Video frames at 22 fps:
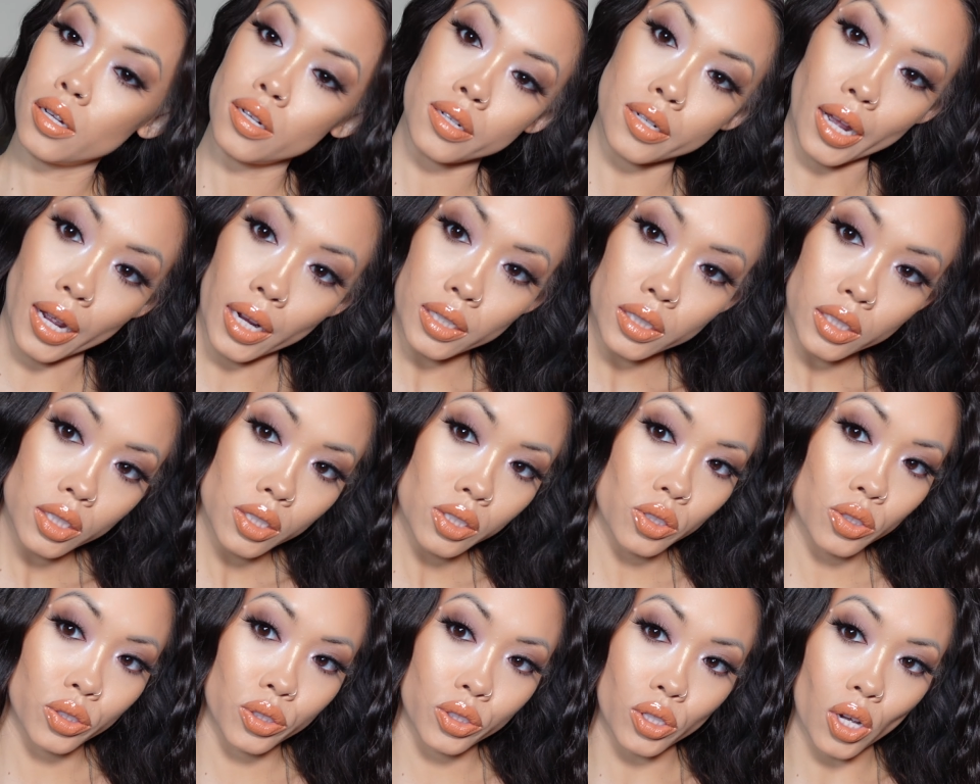$90
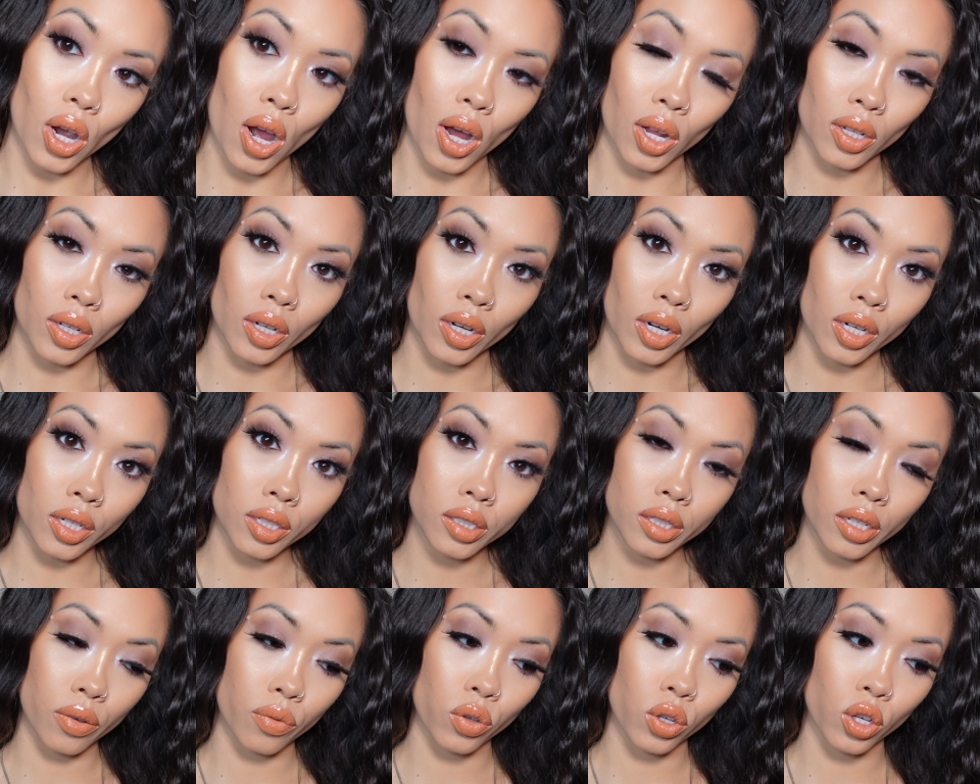
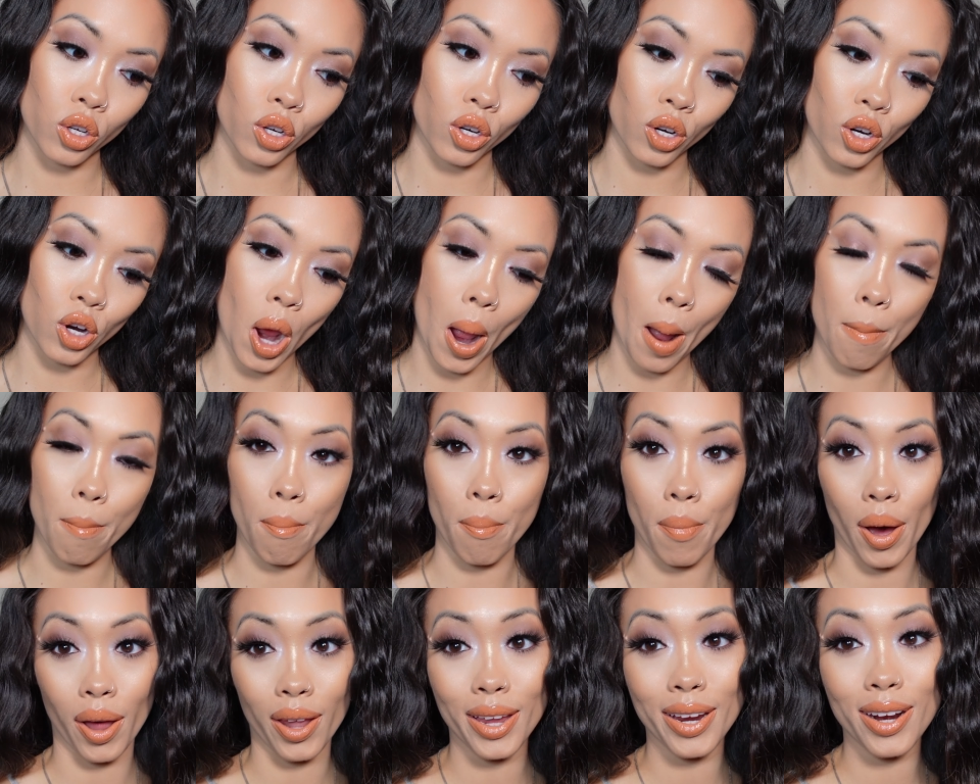if you're
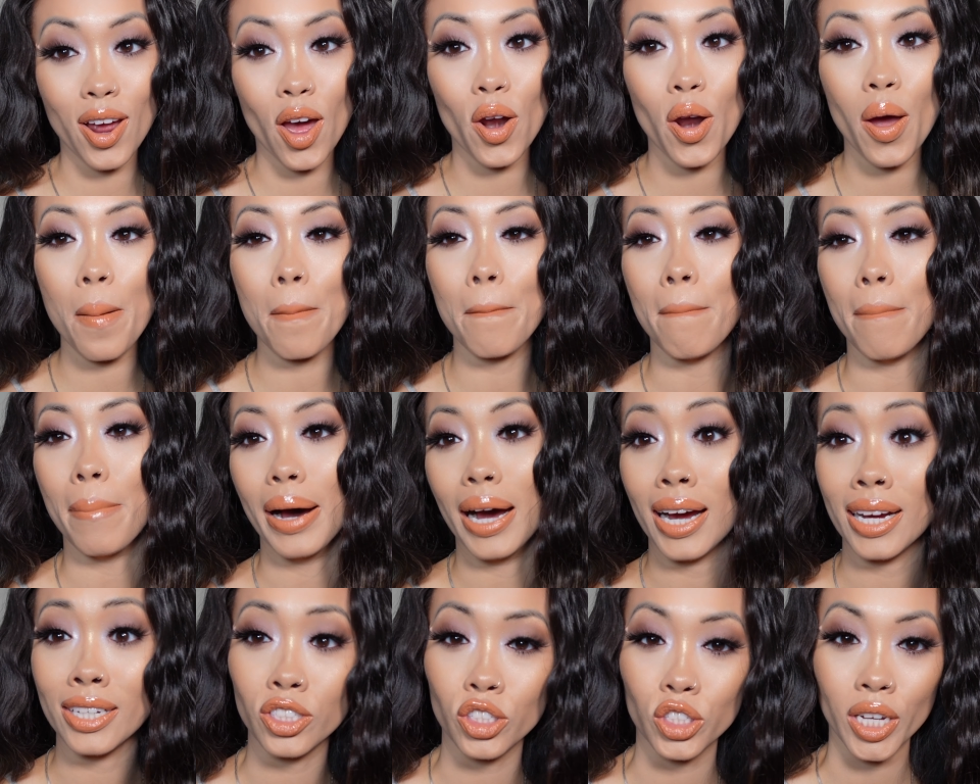balling on a
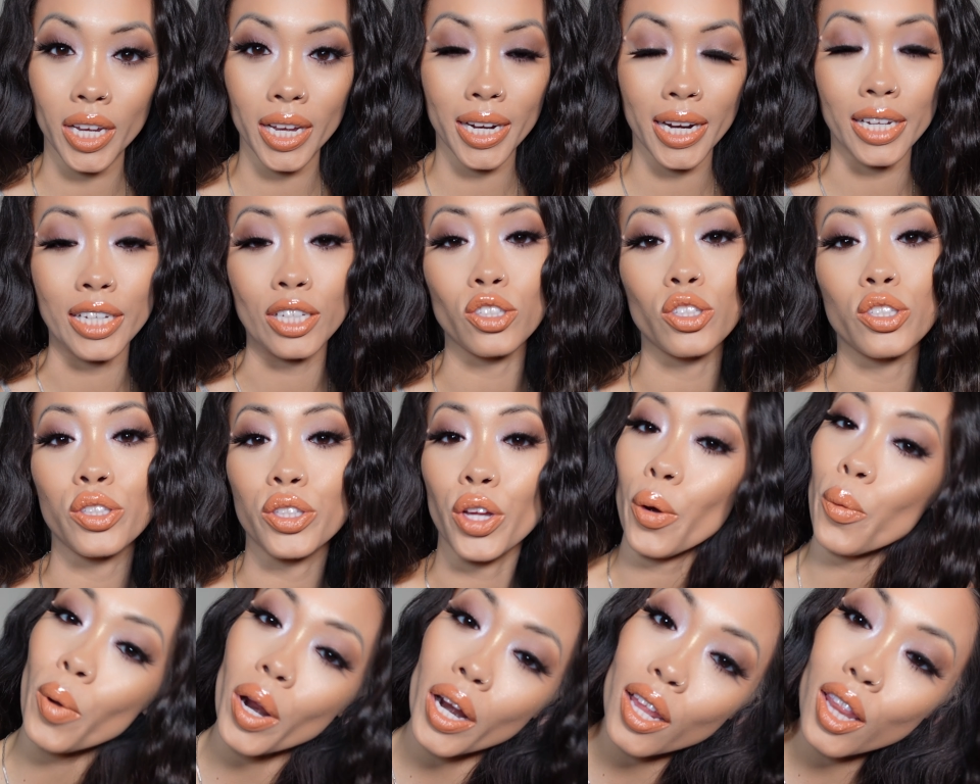budget and you
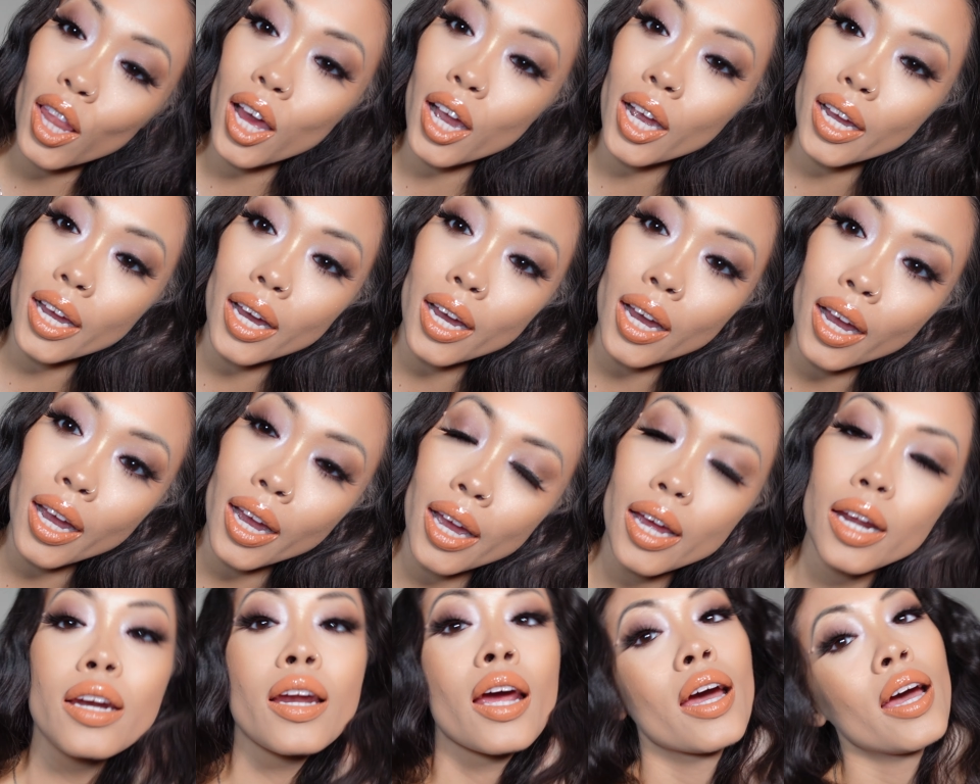still want to look
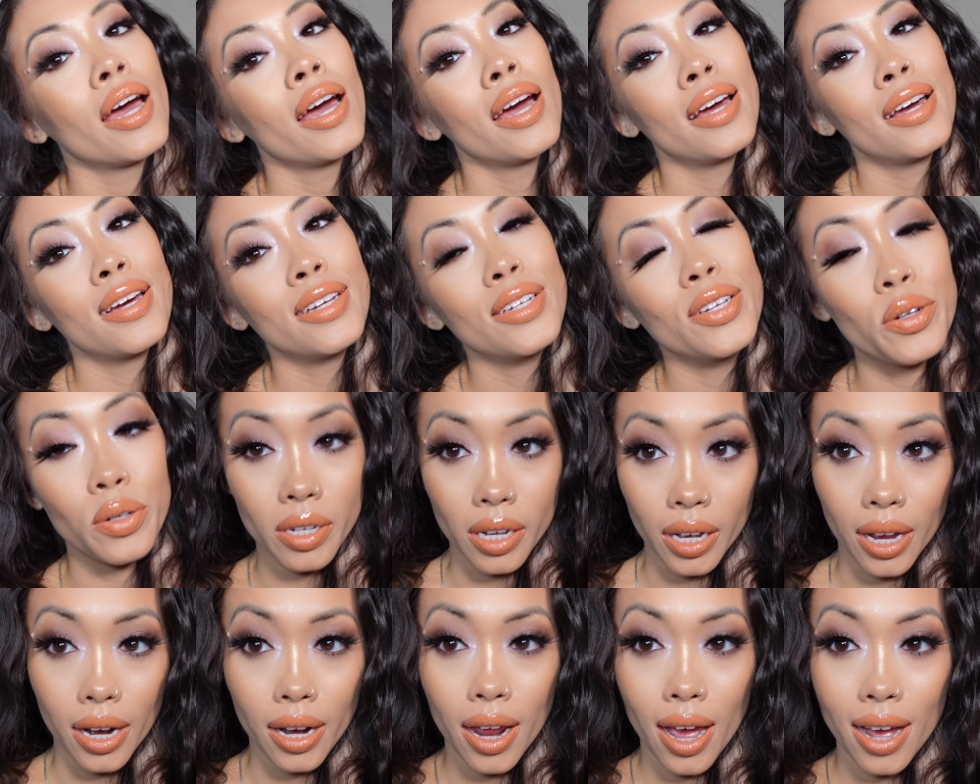good you
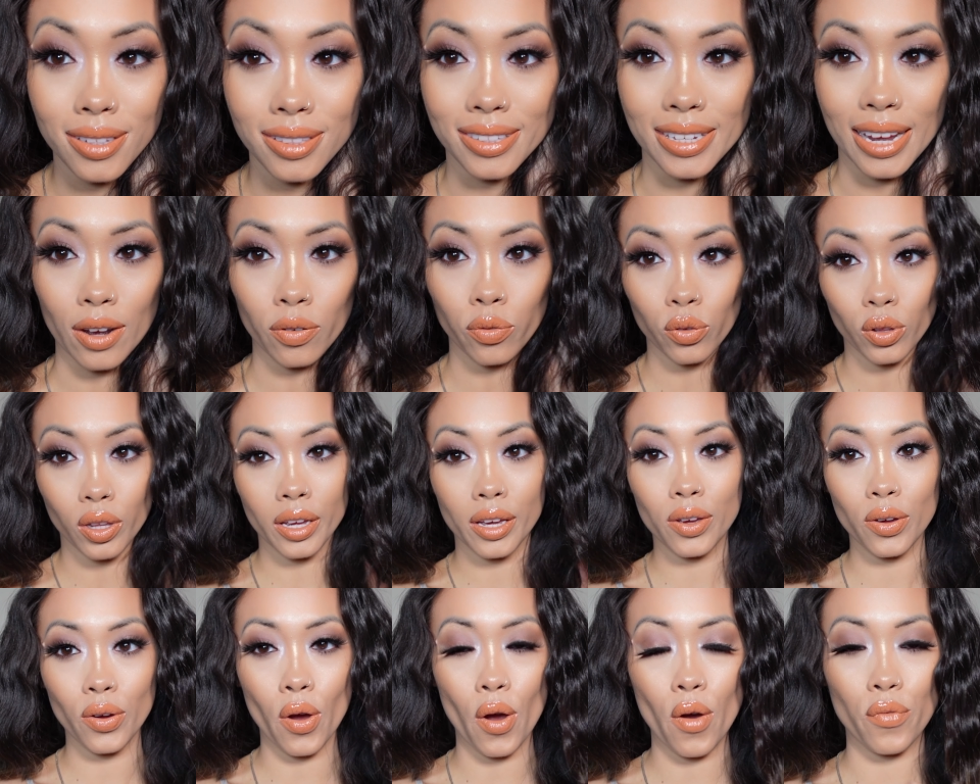can
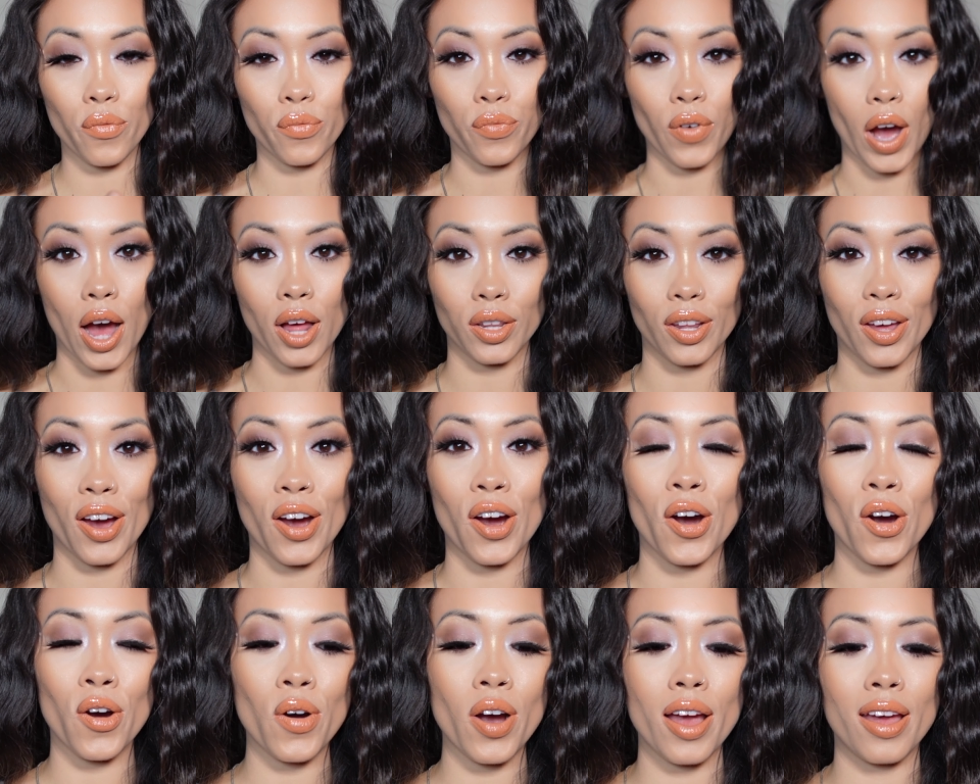definitely
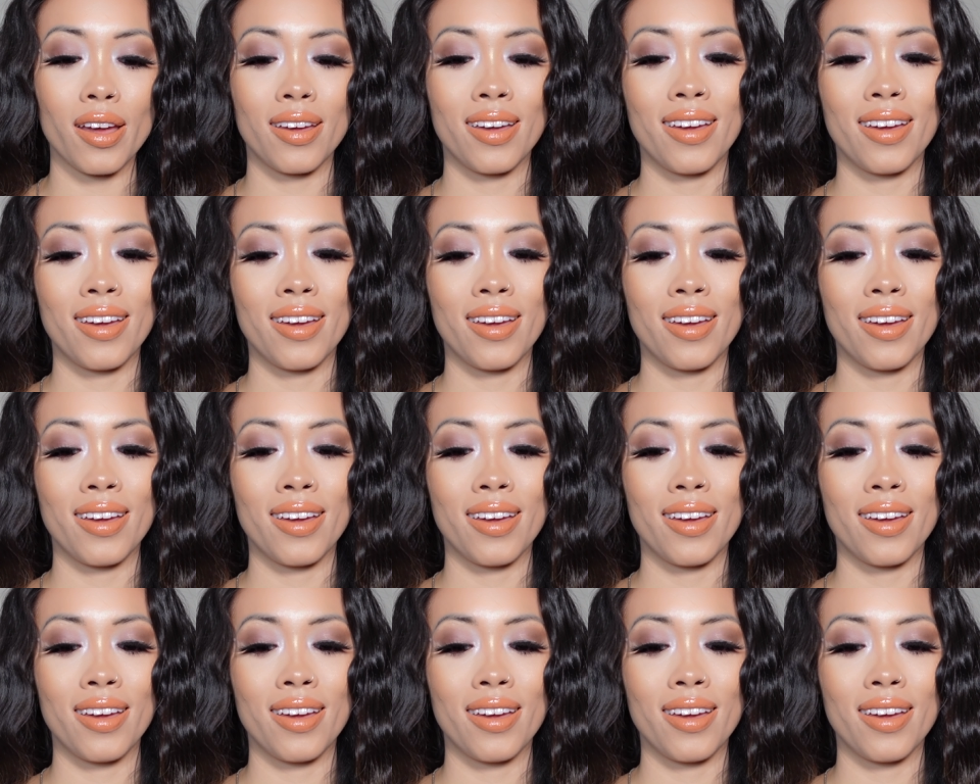follow